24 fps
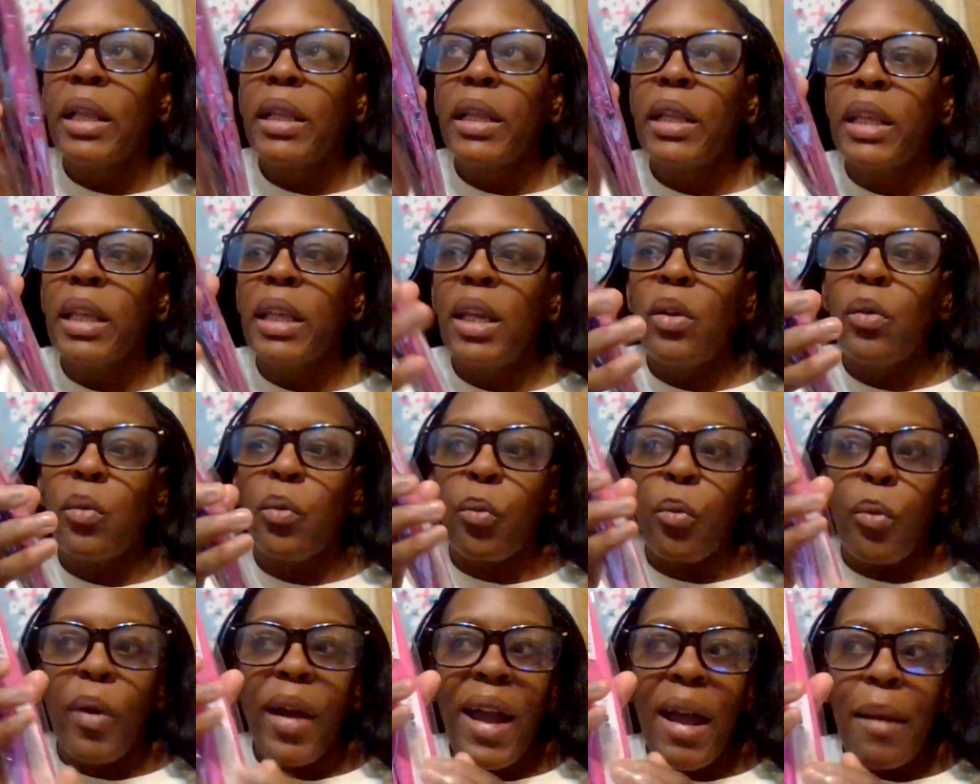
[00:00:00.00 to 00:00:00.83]

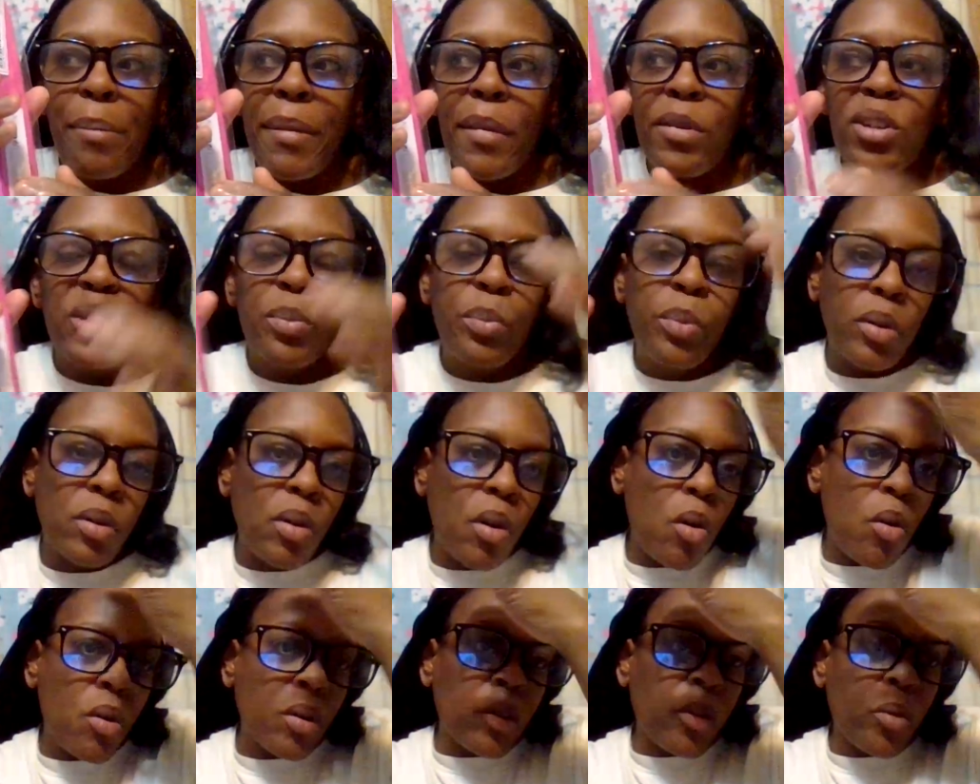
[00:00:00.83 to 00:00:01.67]
the wrap that you put
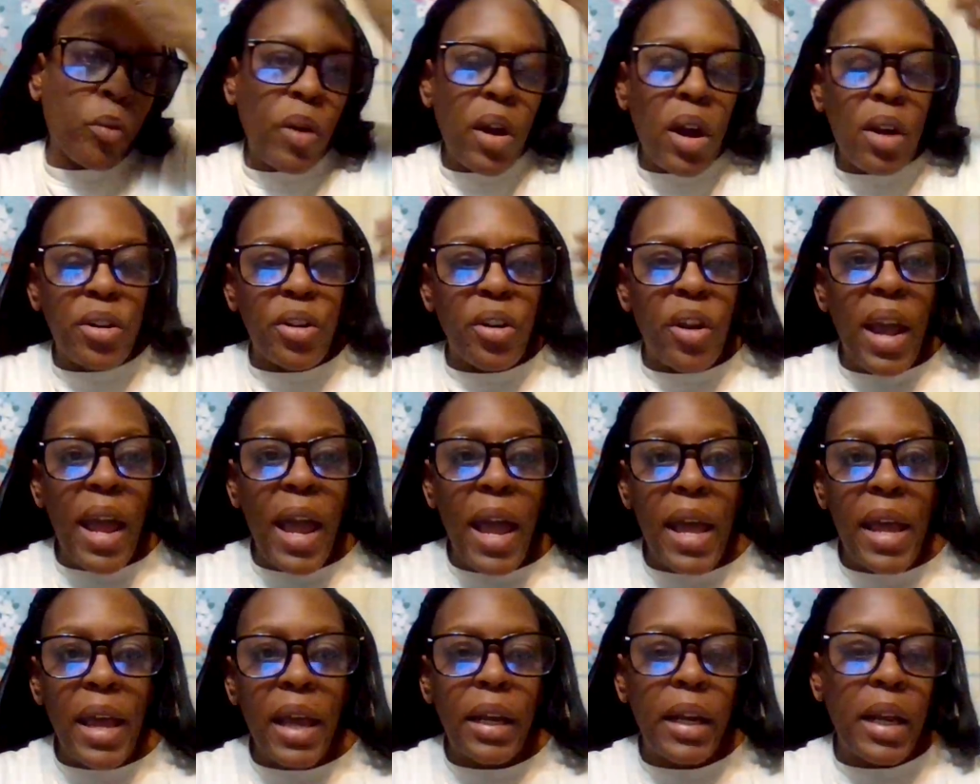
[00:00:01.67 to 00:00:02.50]
on around your
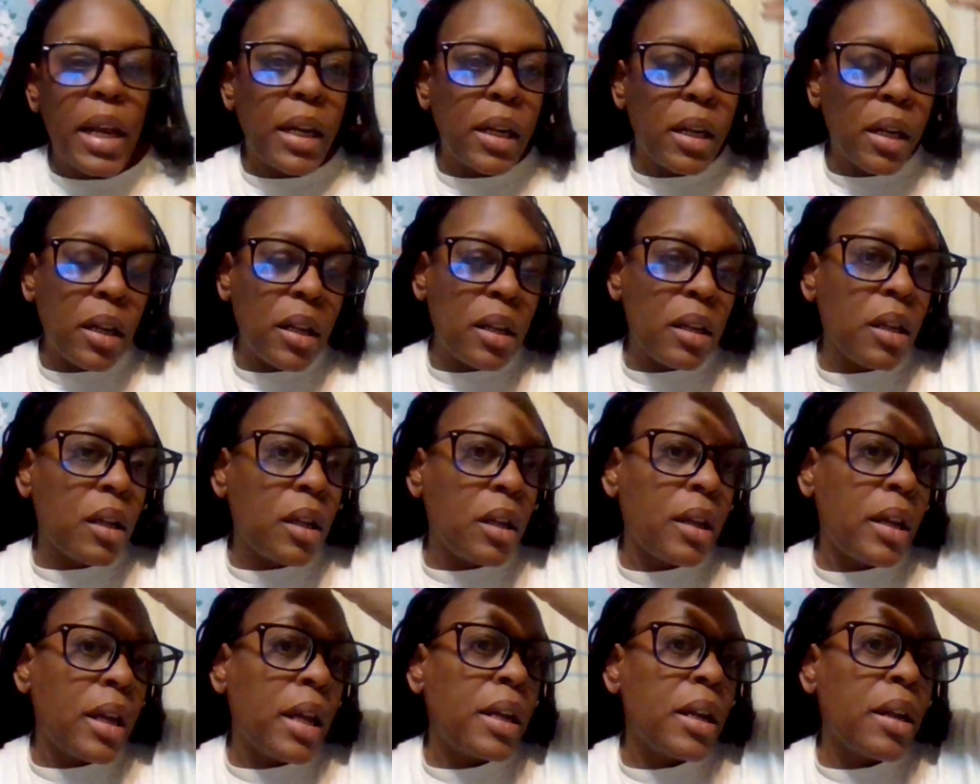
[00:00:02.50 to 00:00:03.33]
head and it
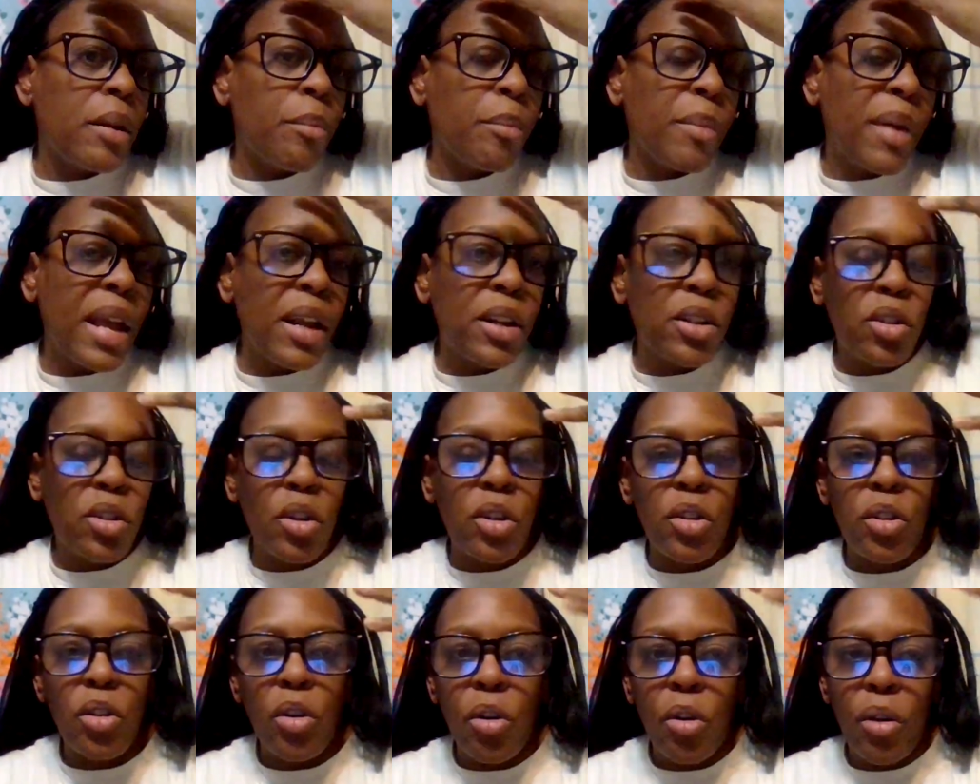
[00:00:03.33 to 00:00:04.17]
and it makes
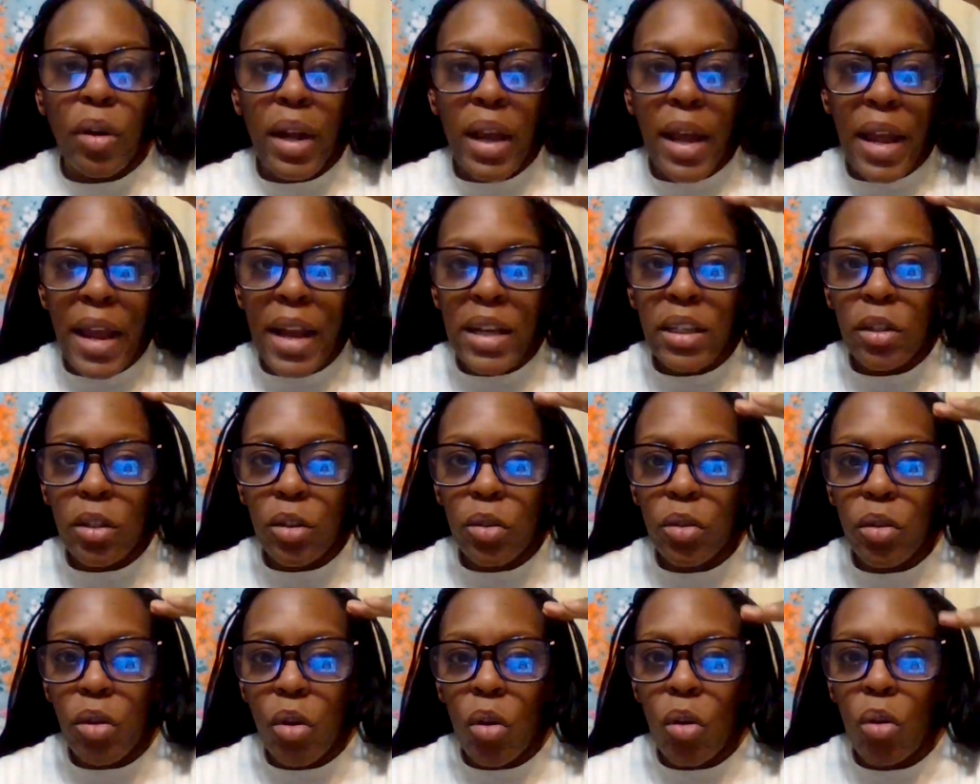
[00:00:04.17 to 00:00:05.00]
your edge
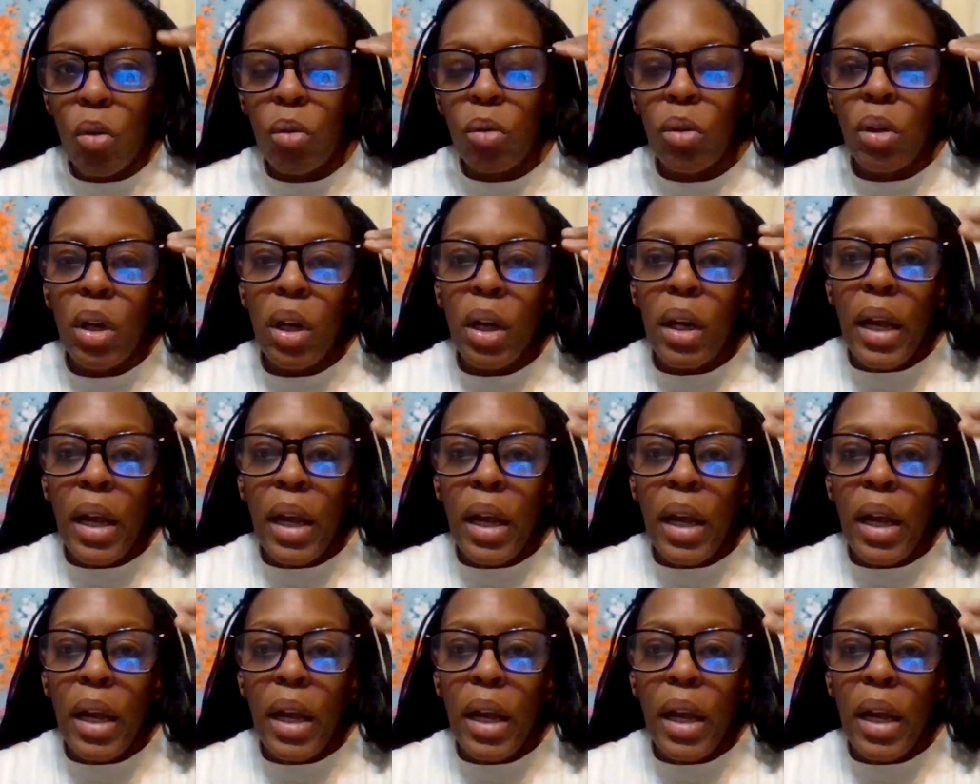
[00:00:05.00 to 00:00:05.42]
control